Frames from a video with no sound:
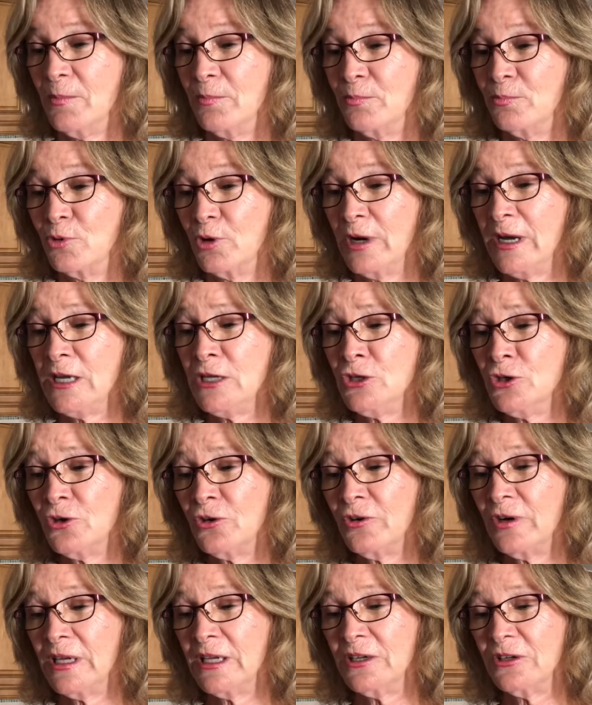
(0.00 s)
Bring
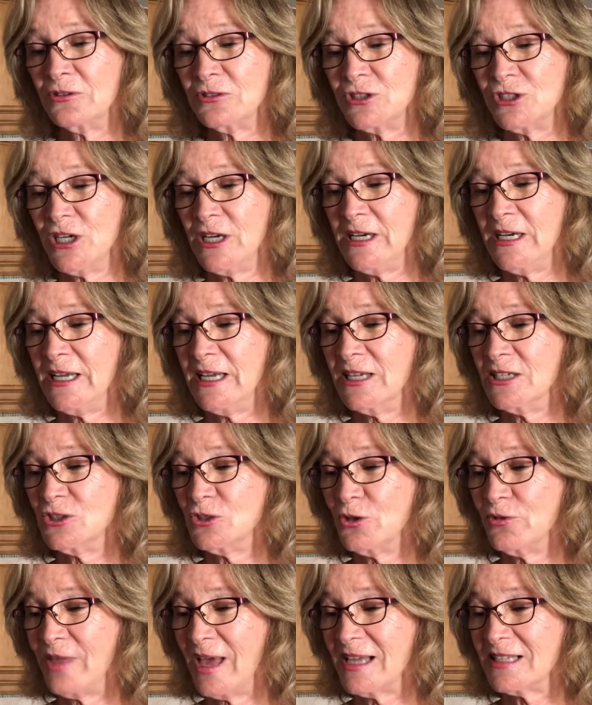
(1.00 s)
your energy
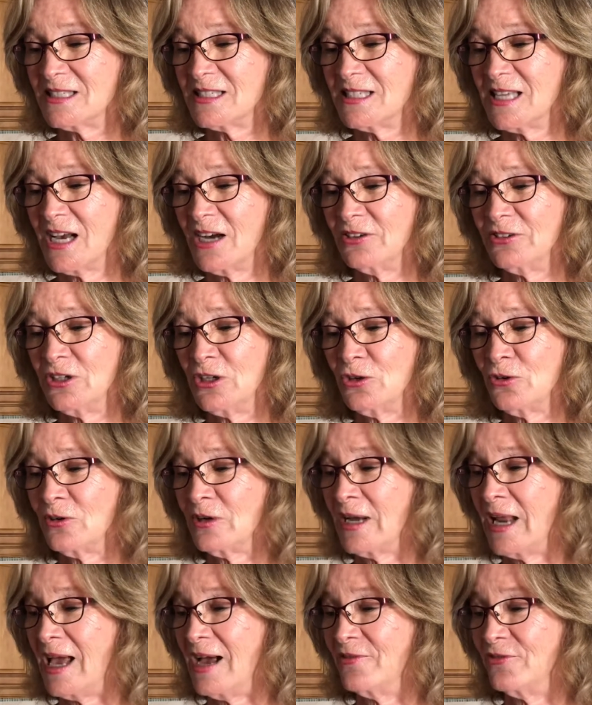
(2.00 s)
into that
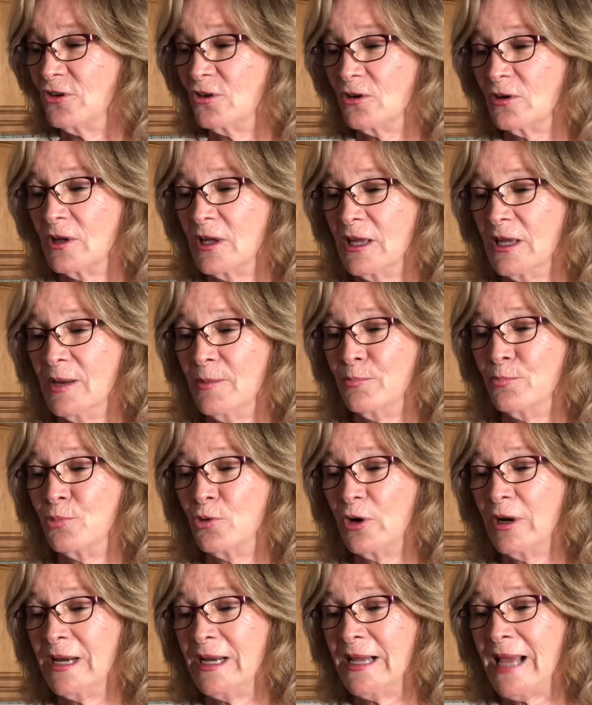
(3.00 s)
cellular level.
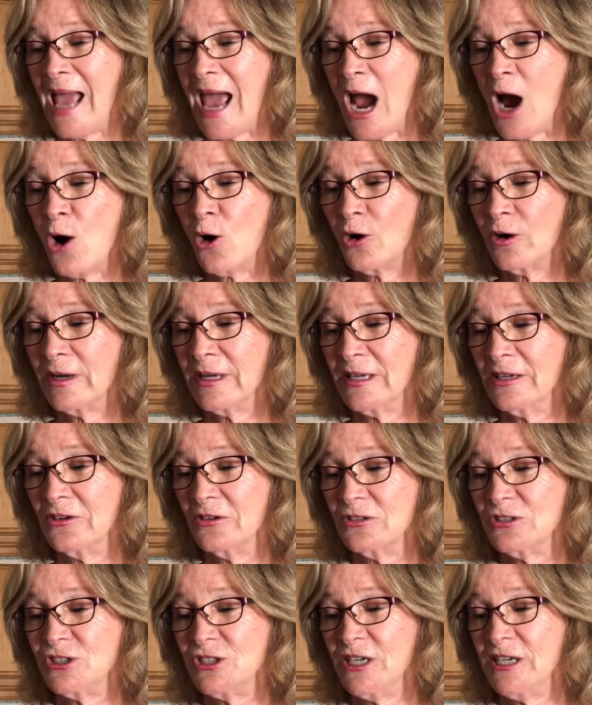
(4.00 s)
Bring our
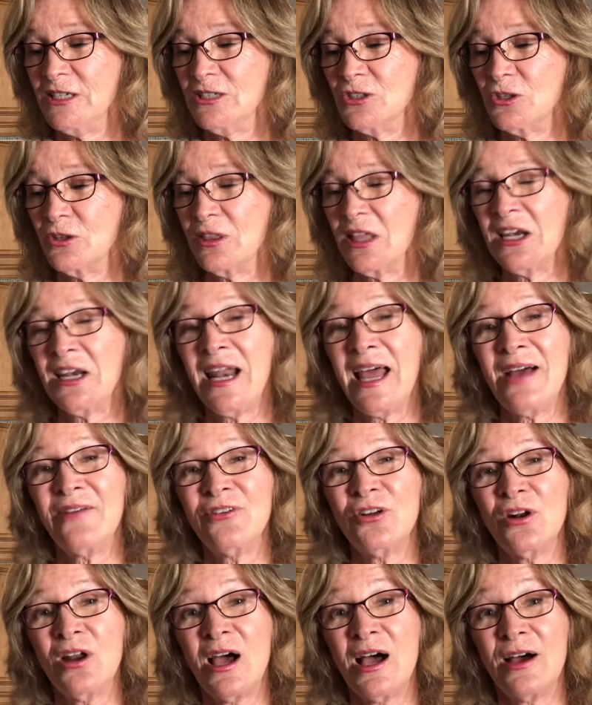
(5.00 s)
energy to the
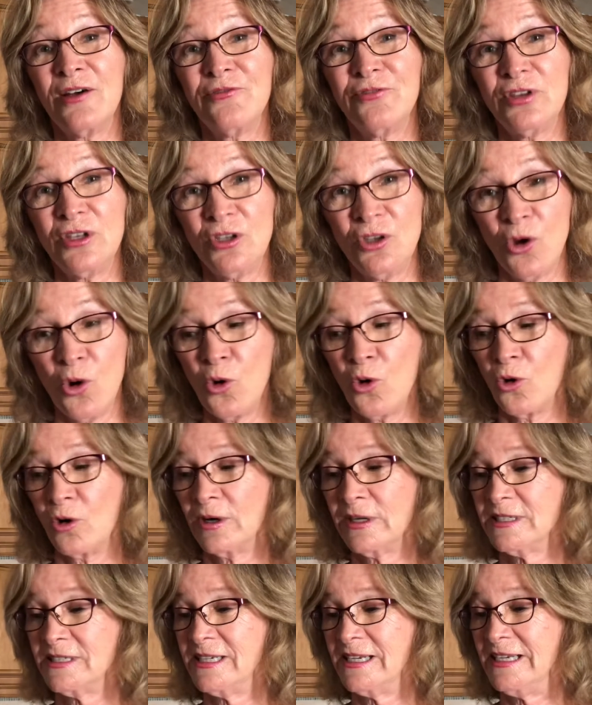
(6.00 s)
level of
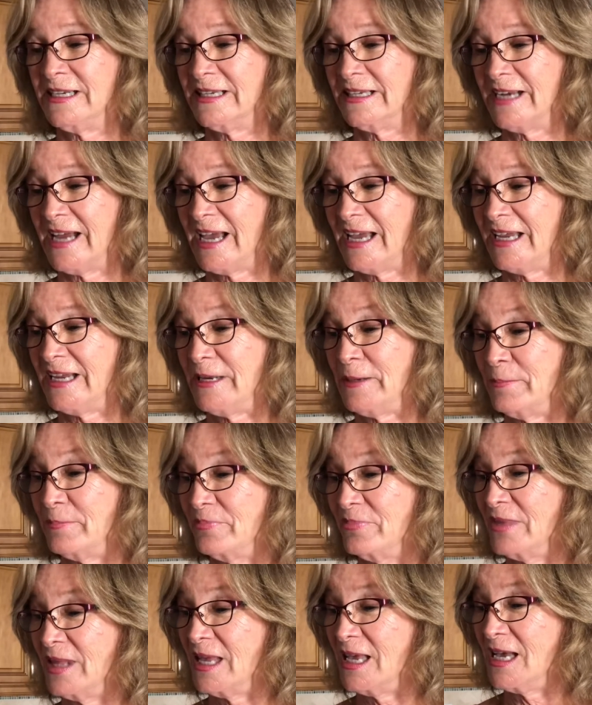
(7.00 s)
your DNA.
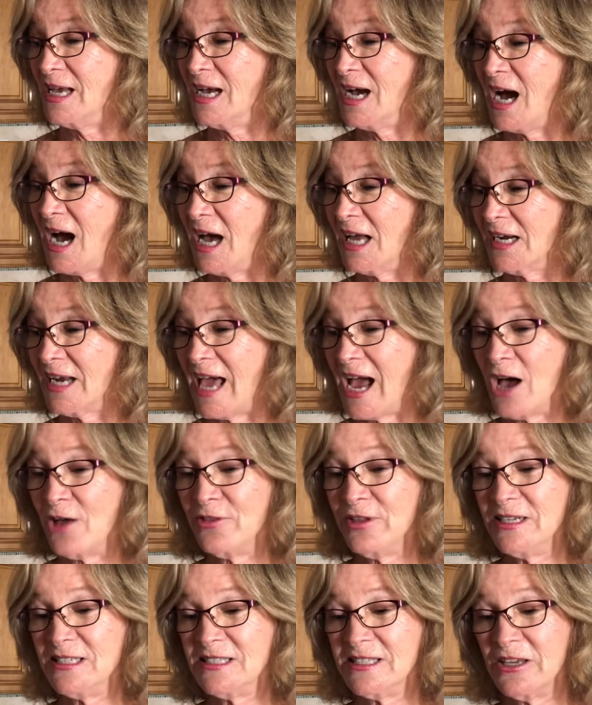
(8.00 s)
Allow
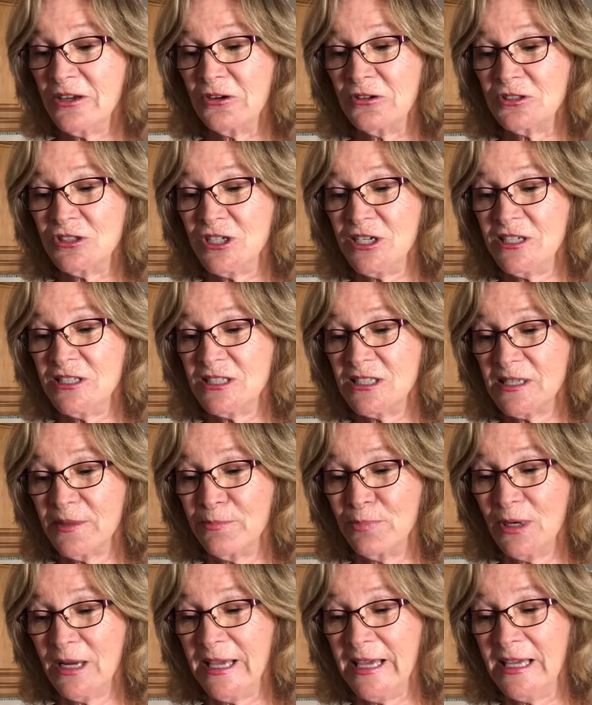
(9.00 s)
these energies to
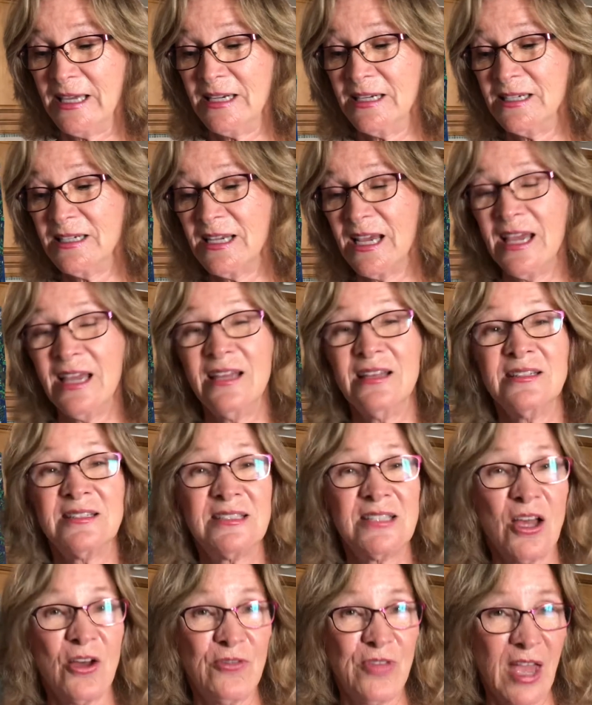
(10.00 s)
blend
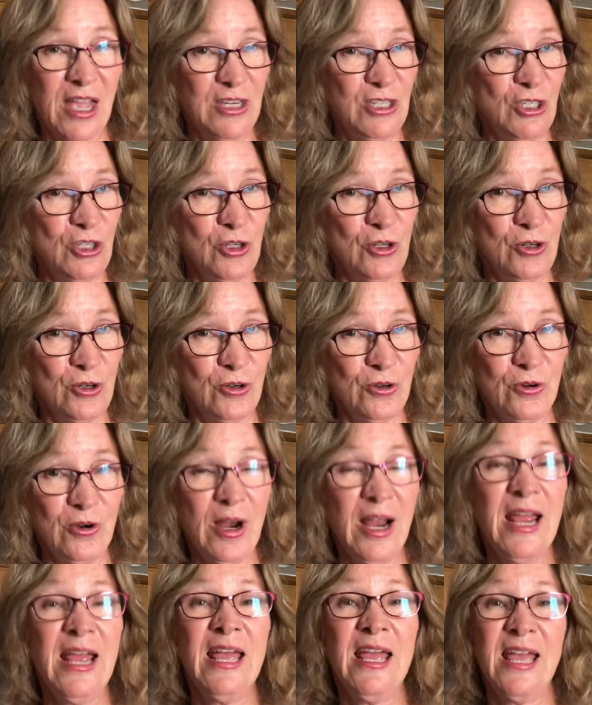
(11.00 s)
so that you
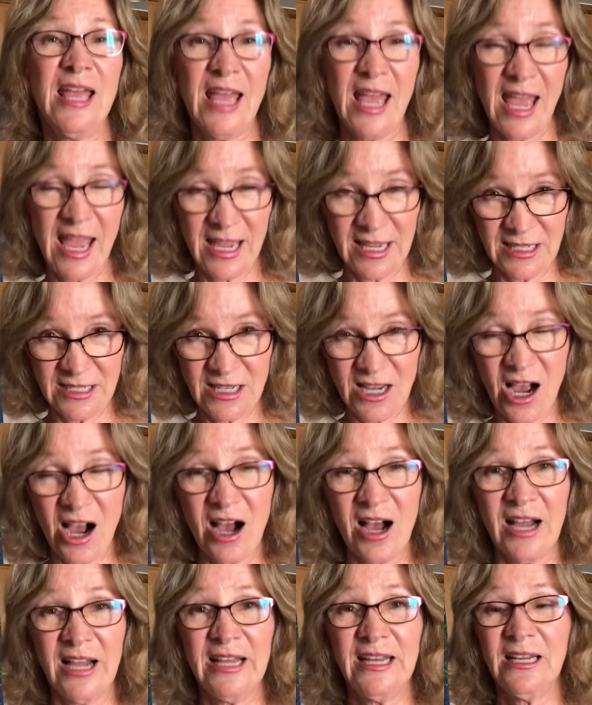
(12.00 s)
and
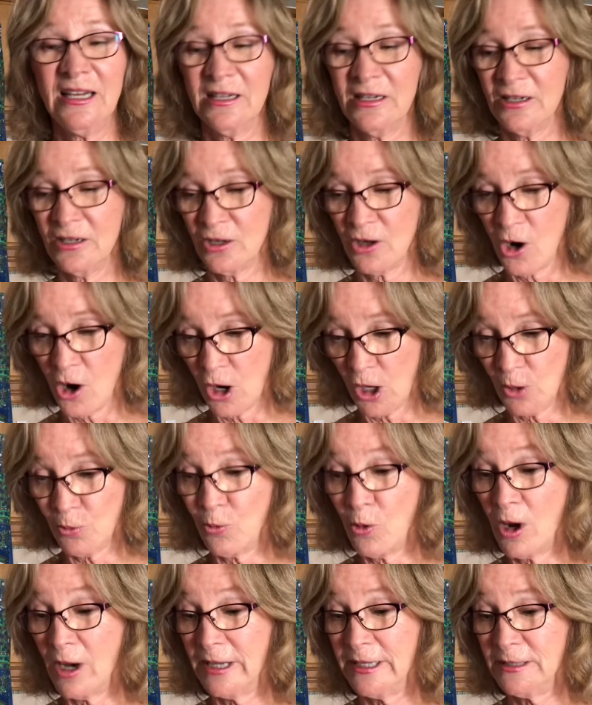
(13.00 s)
I are
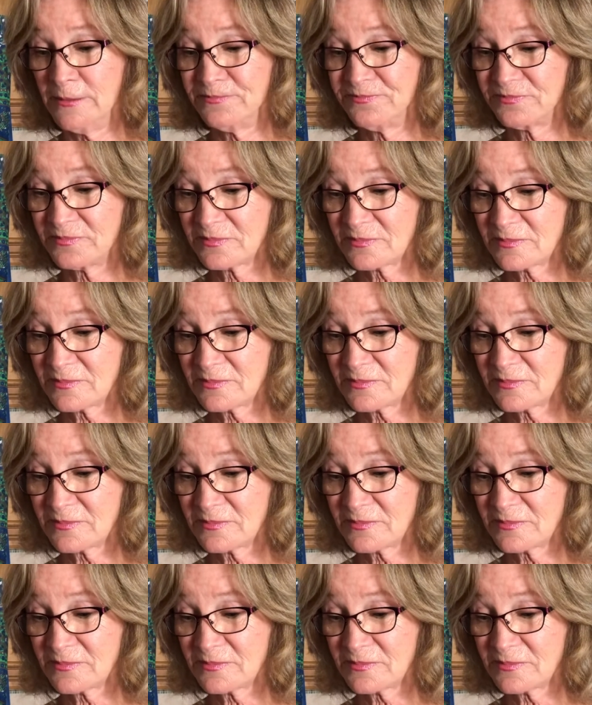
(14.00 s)
one.